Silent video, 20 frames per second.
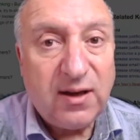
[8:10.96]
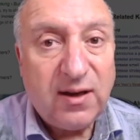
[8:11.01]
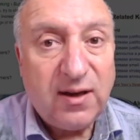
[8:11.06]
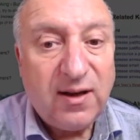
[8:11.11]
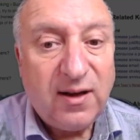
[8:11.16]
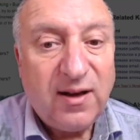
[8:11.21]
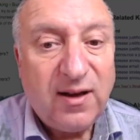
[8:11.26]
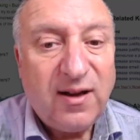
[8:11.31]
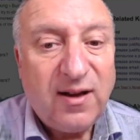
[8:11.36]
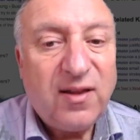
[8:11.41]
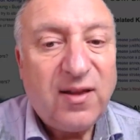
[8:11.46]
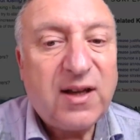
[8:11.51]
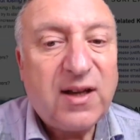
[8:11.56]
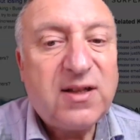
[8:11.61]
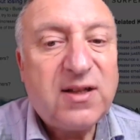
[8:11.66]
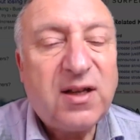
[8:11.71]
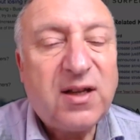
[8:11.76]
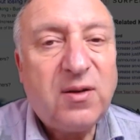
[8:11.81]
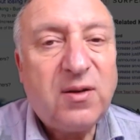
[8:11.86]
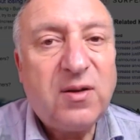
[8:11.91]
that to,
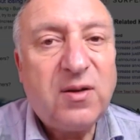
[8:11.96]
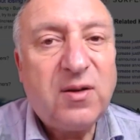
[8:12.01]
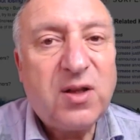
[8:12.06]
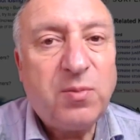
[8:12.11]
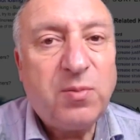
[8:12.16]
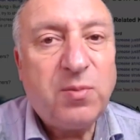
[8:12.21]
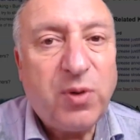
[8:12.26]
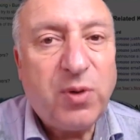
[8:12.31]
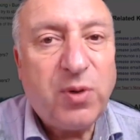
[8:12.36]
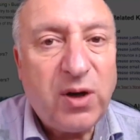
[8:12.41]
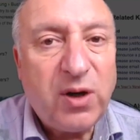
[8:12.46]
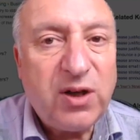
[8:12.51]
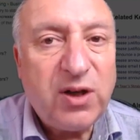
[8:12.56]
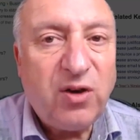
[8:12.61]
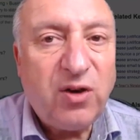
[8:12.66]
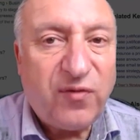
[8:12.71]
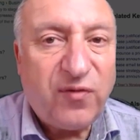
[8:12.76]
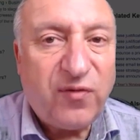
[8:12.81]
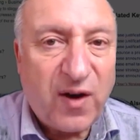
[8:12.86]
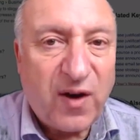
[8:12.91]
to pull in your five
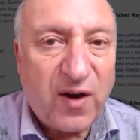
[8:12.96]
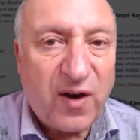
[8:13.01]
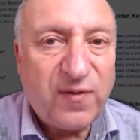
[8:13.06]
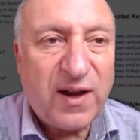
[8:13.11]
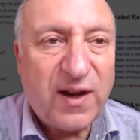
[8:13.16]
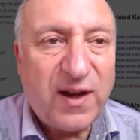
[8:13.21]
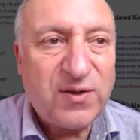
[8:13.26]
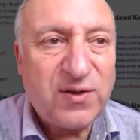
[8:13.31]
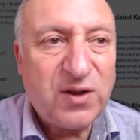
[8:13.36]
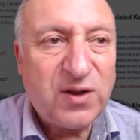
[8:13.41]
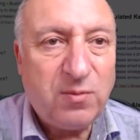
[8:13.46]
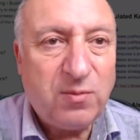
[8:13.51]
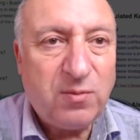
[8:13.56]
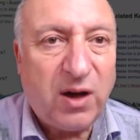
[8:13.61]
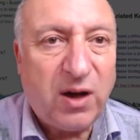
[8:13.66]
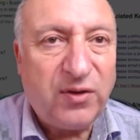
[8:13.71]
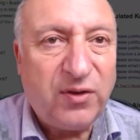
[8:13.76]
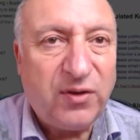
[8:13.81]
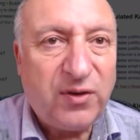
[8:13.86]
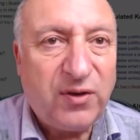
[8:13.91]
thousand a month,
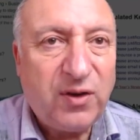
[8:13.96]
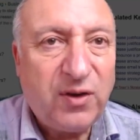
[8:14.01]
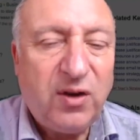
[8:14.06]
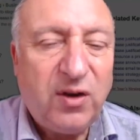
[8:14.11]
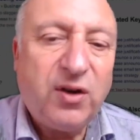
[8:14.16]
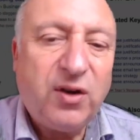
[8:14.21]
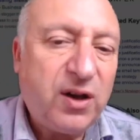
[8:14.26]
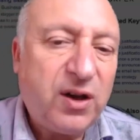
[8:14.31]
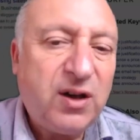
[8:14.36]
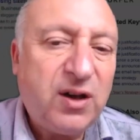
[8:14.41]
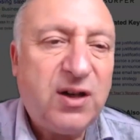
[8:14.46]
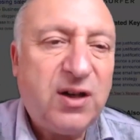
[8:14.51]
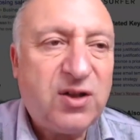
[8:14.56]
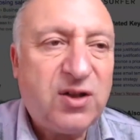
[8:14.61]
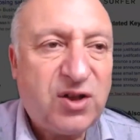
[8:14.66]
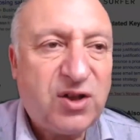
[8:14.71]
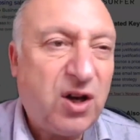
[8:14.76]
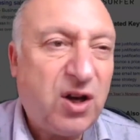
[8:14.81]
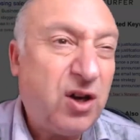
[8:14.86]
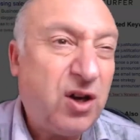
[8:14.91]
you're going to need to
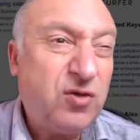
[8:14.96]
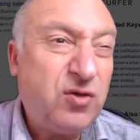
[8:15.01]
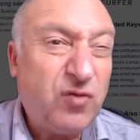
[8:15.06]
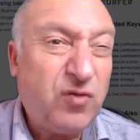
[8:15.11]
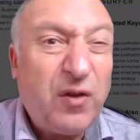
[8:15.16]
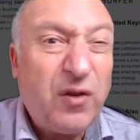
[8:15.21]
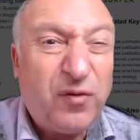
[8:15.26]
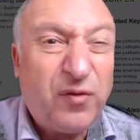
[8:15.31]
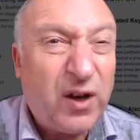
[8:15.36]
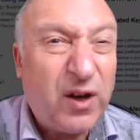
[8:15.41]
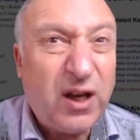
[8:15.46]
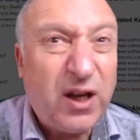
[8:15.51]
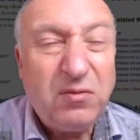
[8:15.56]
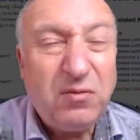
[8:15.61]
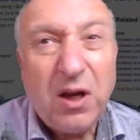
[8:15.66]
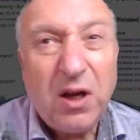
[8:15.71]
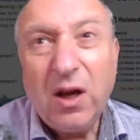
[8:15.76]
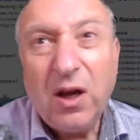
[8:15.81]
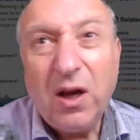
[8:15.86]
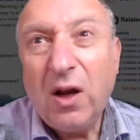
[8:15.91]
charge roughly
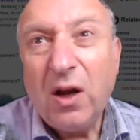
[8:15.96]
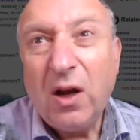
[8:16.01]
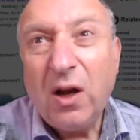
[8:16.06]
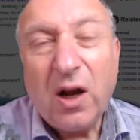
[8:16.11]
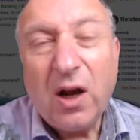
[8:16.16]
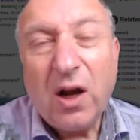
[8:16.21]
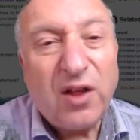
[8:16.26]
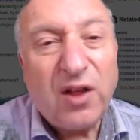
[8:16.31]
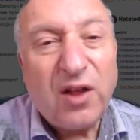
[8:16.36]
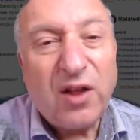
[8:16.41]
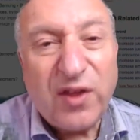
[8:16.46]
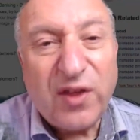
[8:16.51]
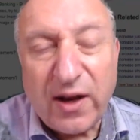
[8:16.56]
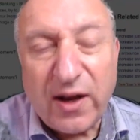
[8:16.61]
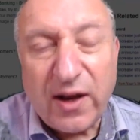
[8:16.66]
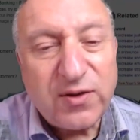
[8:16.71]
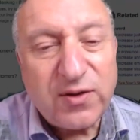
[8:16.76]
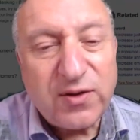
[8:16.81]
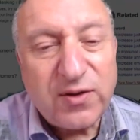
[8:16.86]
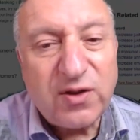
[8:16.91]
one thousand to
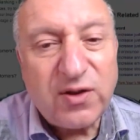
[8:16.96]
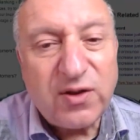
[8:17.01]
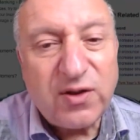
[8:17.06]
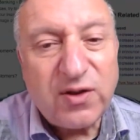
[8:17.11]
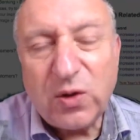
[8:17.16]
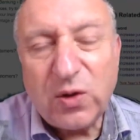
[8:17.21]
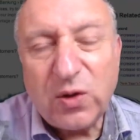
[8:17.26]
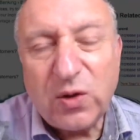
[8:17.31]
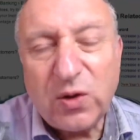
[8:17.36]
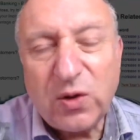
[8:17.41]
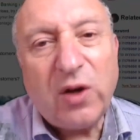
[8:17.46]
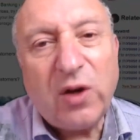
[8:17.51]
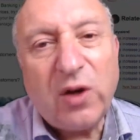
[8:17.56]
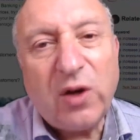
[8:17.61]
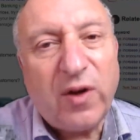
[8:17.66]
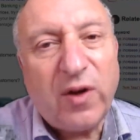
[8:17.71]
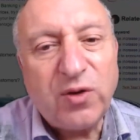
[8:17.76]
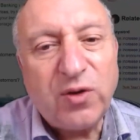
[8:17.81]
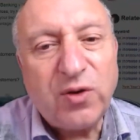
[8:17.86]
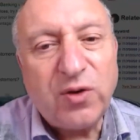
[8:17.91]
twelve hundred per
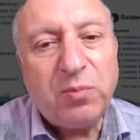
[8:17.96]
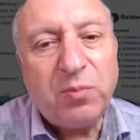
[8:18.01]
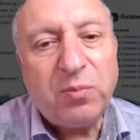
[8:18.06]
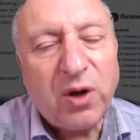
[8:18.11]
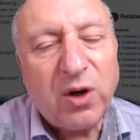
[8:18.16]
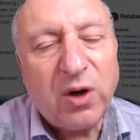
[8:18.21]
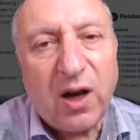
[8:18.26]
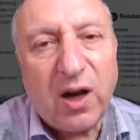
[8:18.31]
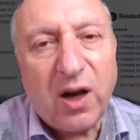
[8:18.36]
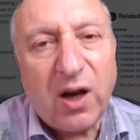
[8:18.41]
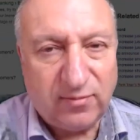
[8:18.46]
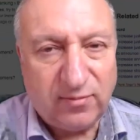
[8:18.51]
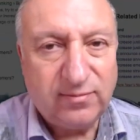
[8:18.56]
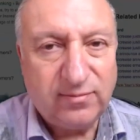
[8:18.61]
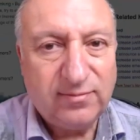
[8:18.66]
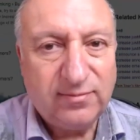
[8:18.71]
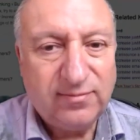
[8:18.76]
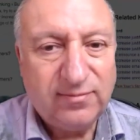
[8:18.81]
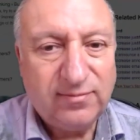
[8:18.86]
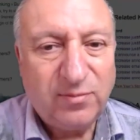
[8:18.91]
client per
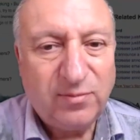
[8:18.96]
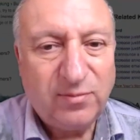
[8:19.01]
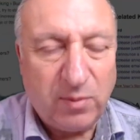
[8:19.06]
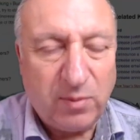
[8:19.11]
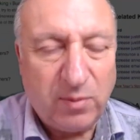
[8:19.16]
month,